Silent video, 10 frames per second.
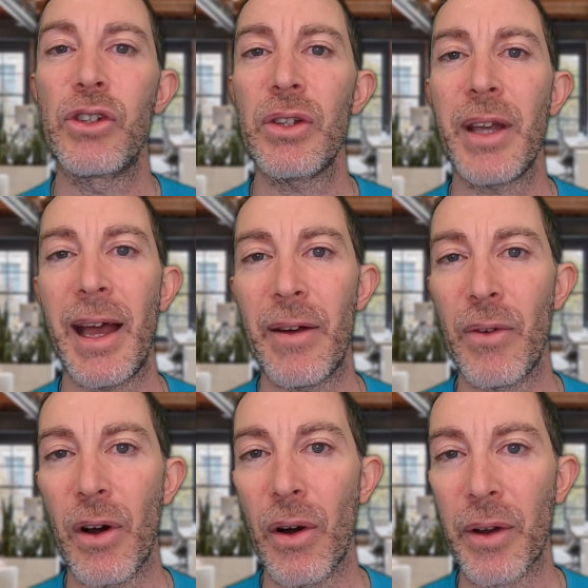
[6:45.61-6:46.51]
just
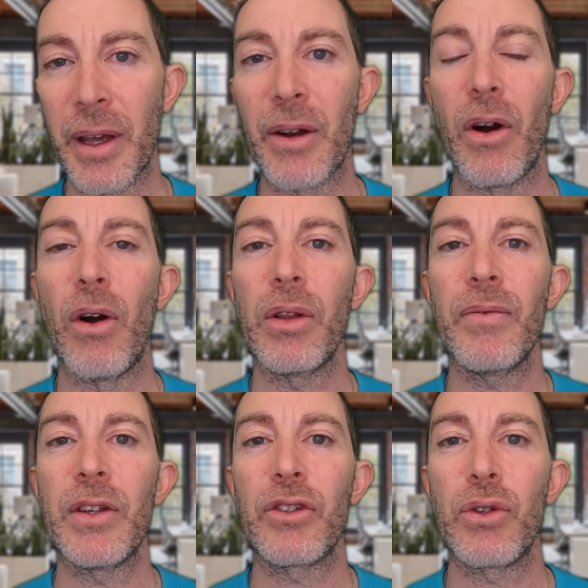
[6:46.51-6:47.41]
have, again, all
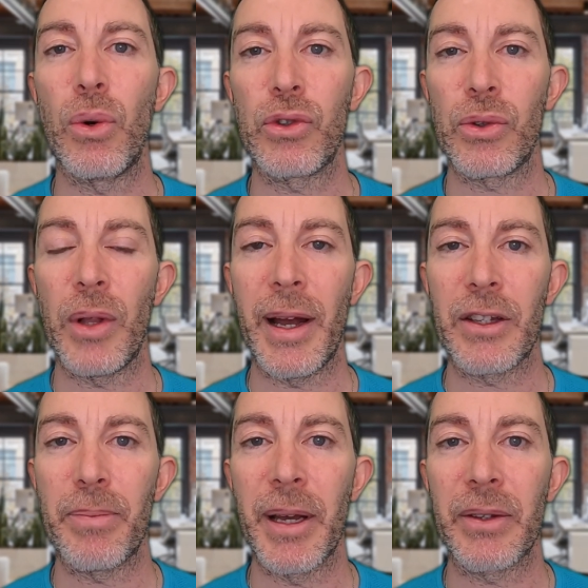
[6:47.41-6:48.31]
of these cultural
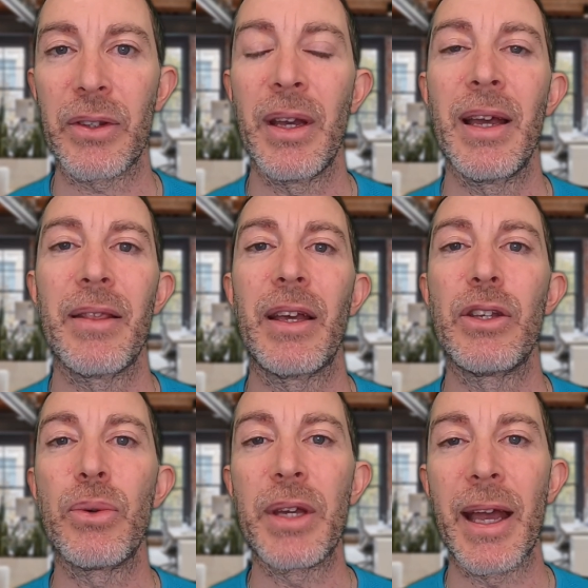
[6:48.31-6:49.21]
aspects that
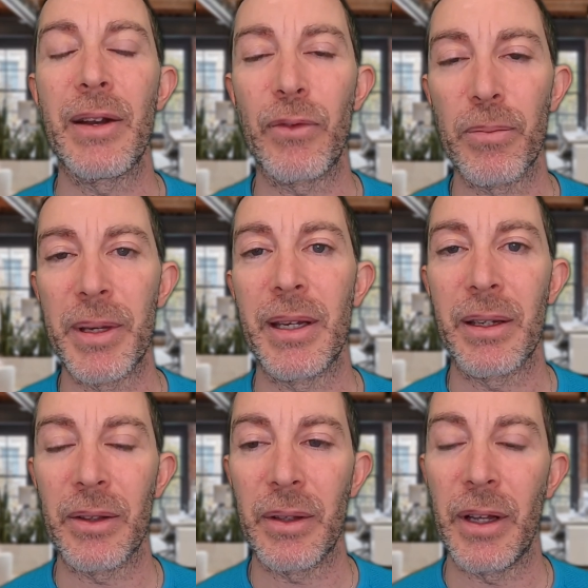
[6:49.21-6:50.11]
you gain from being
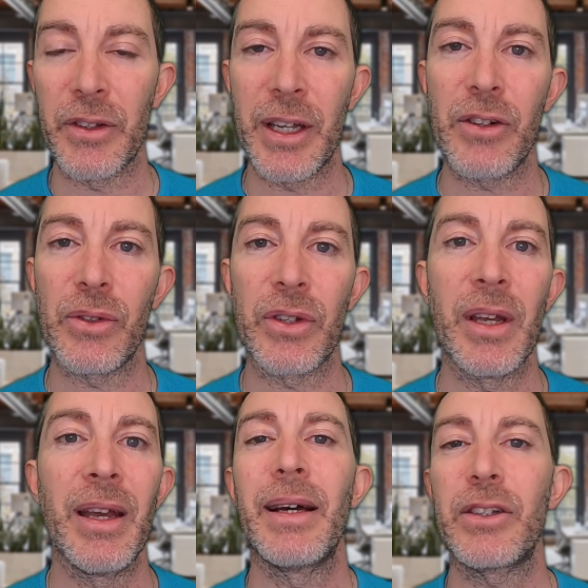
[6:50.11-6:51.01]
in Los Angeles,
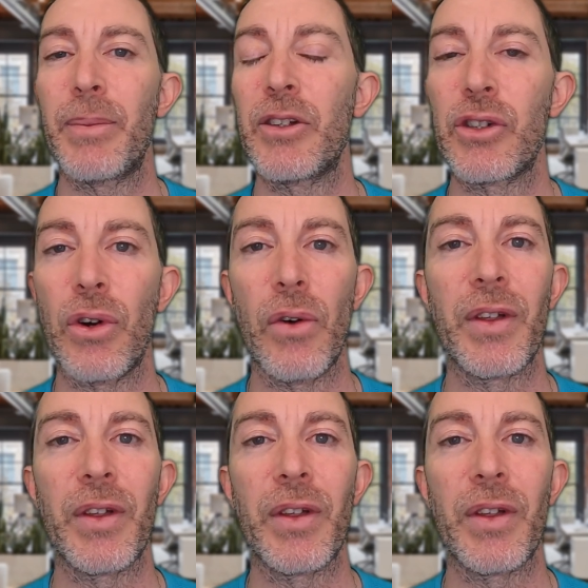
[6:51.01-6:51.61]
not to mention all